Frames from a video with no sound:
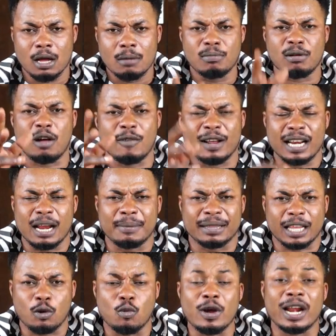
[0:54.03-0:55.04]
Beloved, let me
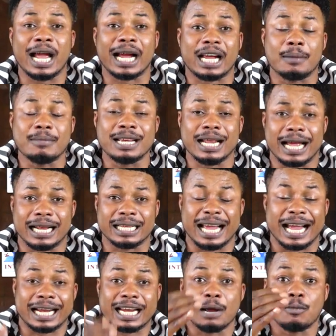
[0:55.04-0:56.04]
tell you, when I came here like this,
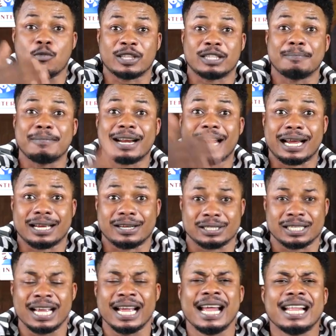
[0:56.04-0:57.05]
I came with miracles